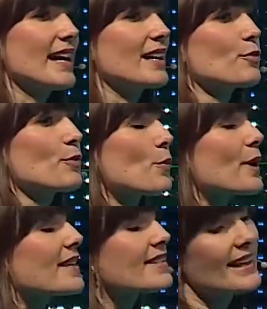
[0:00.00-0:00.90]
had
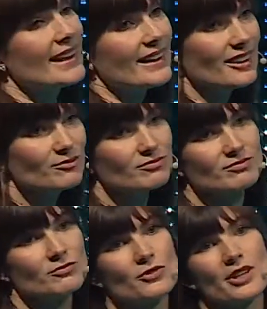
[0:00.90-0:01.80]
went sailing
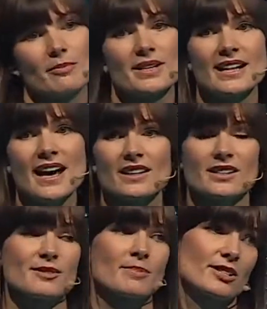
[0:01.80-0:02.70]
with my dad and
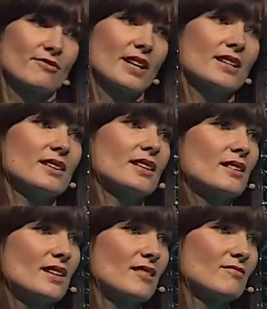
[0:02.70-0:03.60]
his best friend,
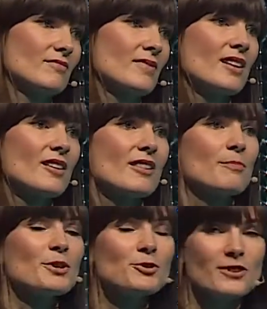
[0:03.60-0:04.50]
and uh, the
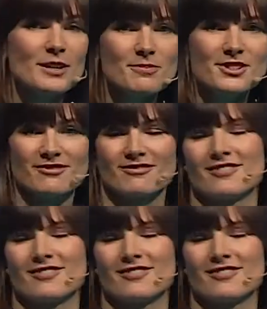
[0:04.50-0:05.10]
boat flipped,